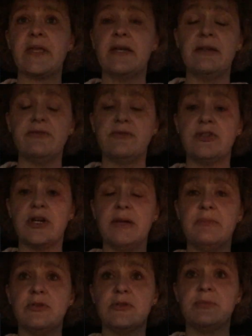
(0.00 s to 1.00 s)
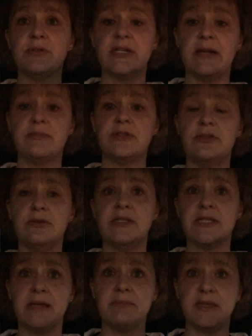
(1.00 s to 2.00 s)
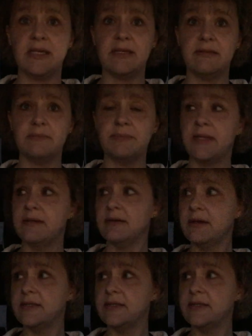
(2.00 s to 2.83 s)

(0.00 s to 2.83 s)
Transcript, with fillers: I've tried multiple times to do the same thing and been